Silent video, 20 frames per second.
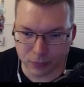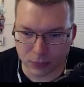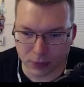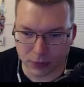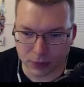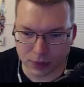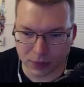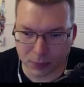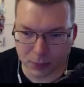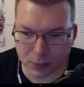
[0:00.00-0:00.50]

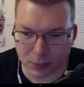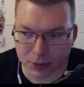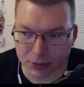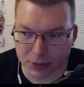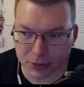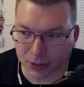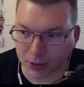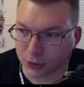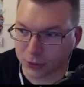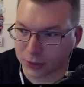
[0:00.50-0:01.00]
it's kind of my
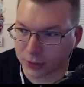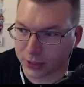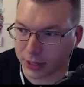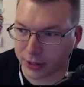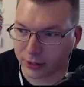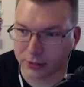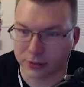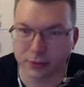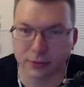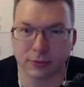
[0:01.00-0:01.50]
sticky note
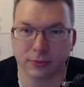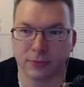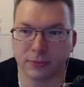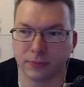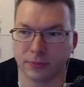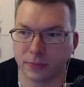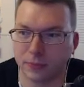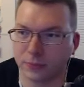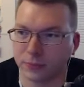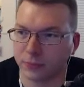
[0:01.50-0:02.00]
saying
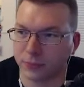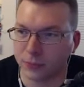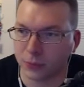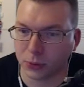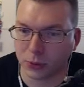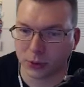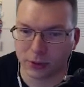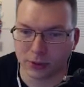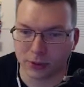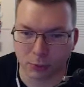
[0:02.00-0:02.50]

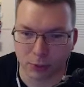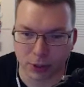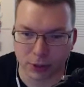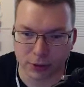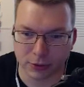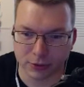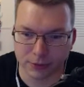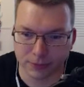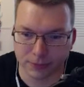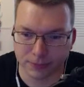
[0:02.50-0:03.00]
don't kill everybody
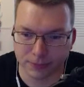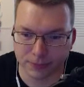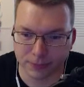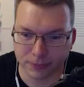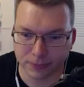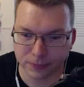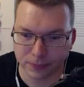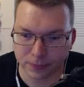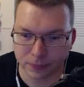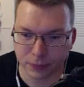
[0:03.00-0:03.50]
else.
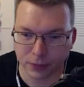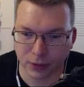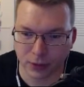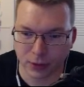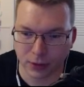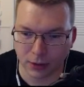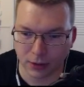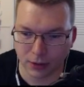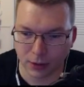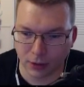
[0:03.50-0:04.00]

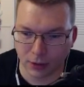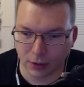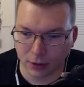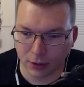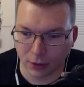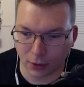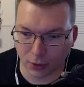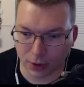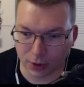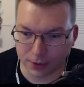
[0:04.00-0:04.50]

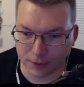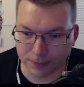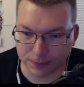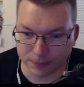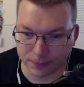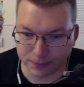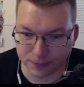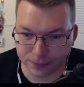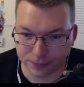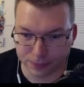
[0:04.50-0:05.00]
Okay,
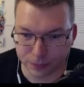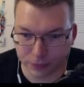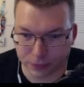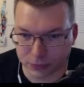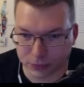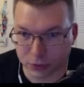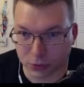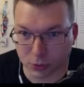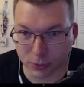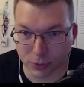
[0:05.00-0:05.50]

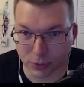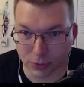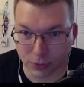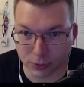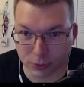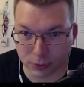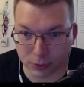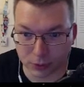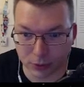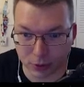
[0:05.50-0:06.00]
so
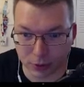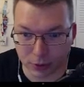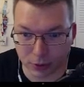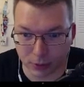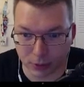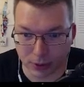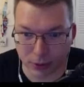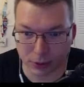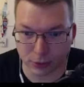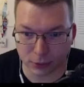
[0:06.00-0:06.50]
Apollo
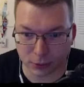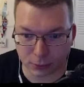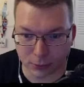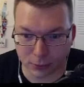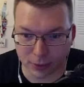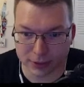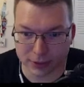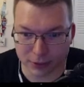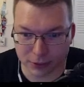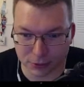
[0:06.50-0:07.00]
or
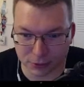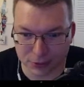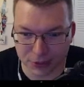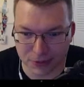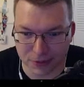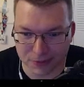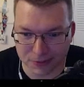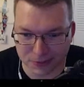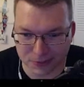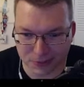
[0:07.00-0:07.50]
Basket
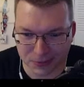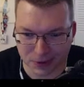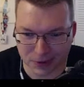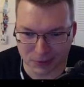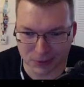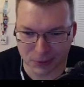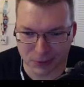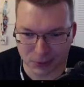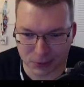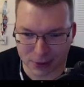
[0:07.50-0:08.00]
13,
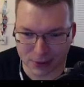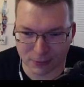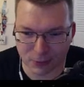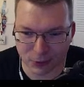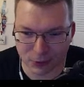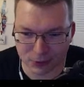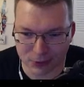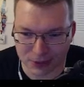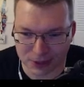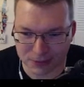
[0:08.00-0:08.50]
whatever
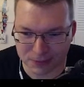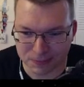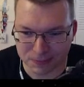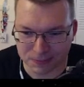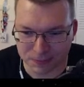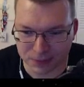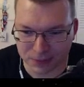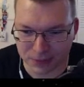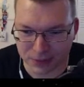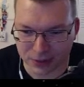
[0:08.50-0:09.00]
13.
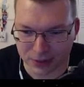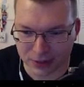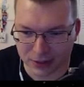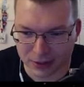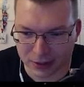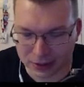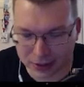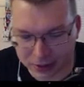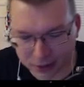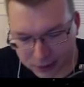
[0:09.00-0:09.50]

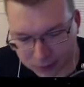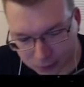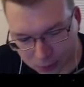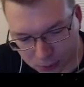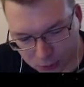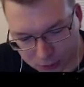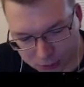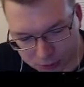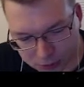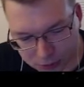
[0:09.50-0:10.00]
We're
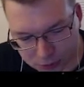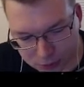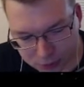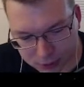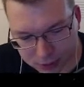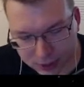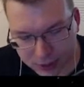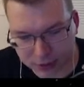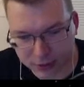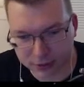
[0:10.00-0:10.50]
going to
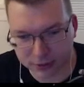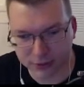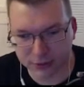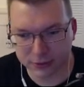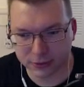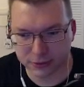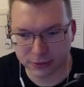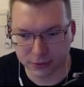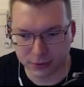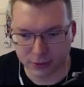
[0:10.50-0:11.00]

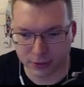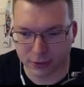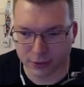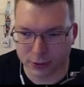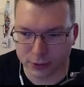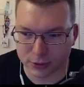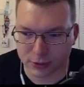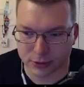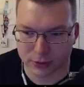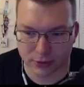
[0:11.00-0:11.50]

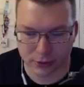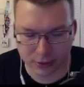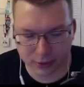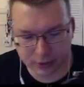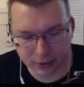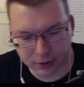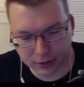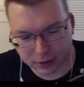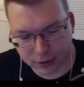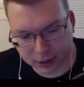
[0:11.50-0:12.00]
there's a
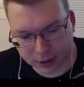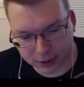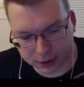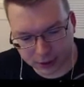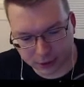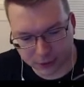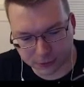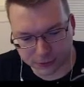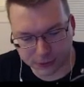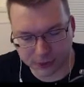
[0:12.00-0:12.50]
dog
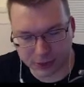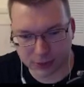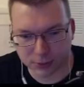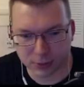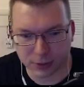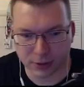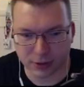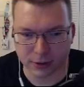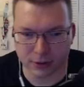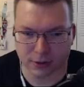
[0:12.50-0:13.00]
ear flicking
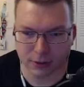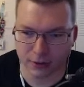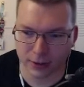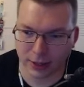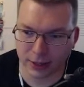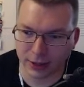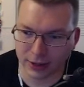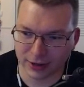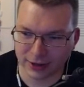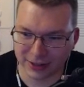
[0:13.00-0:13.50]
my
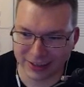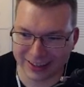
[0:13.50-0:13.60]
leg.